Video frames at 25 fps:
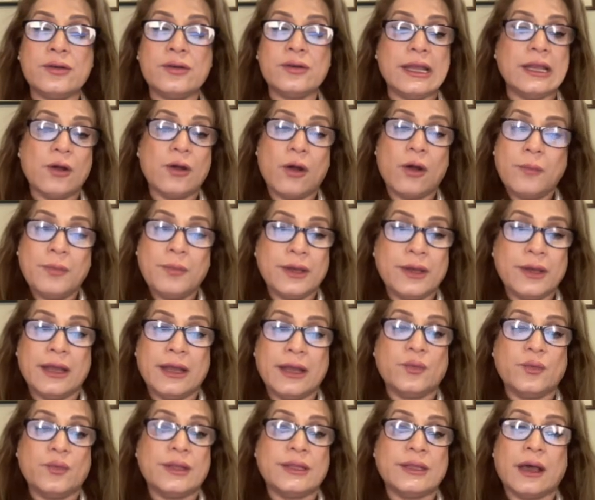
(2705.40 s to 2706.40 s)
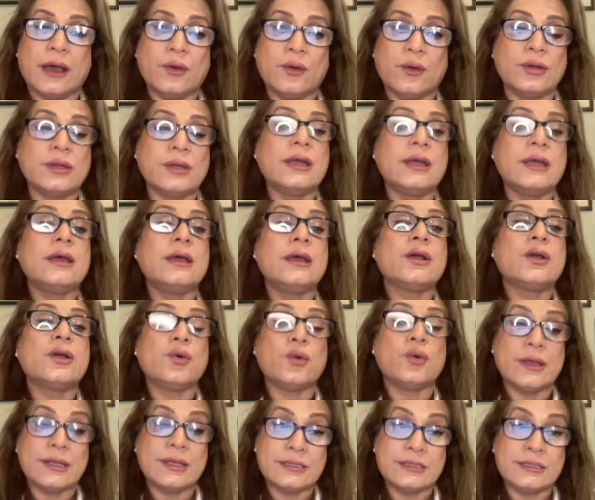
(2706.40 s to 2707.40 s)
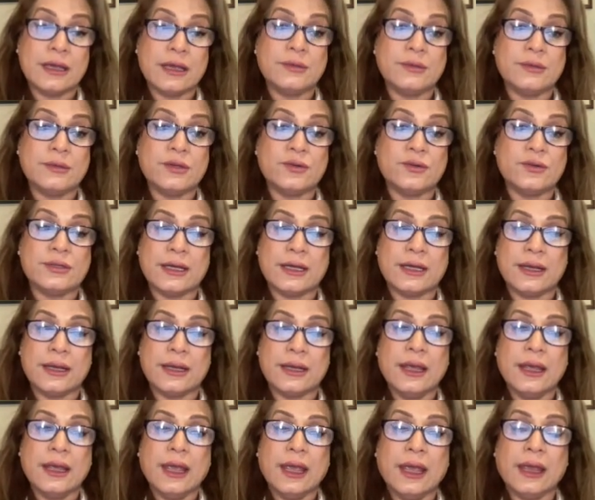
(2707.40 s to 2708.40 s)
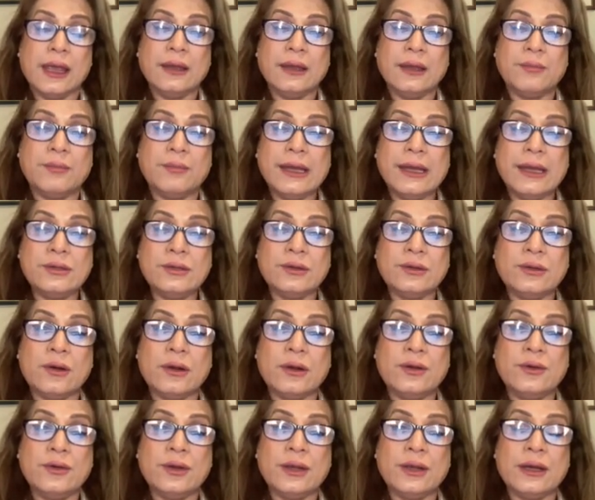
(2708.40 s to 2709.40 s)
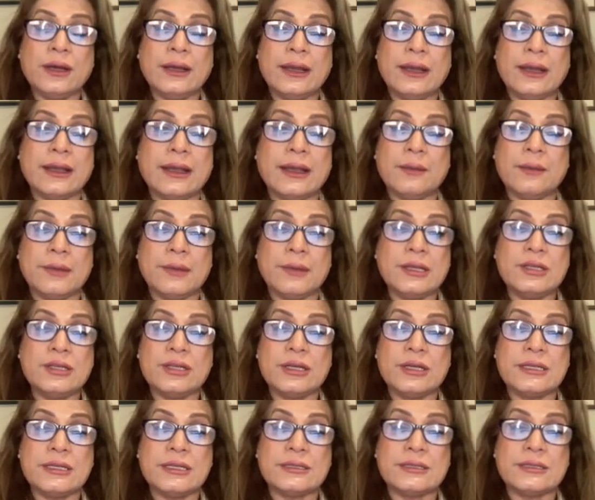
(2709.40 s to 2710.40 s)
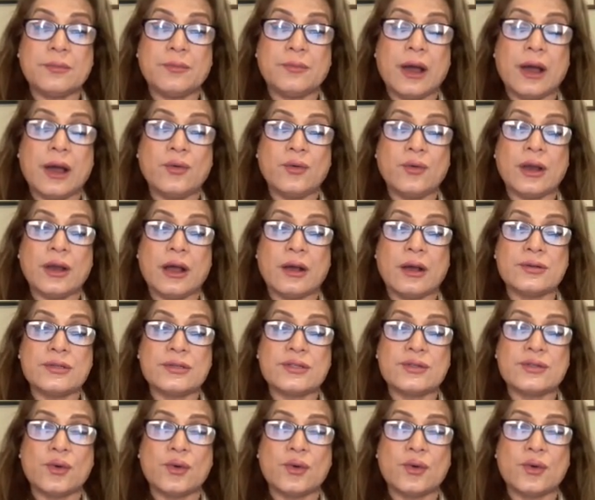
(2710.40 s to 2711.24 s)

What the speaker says: really operate without coenzyme Q10, and mitochondria, like I mentioned, is the powerhouse.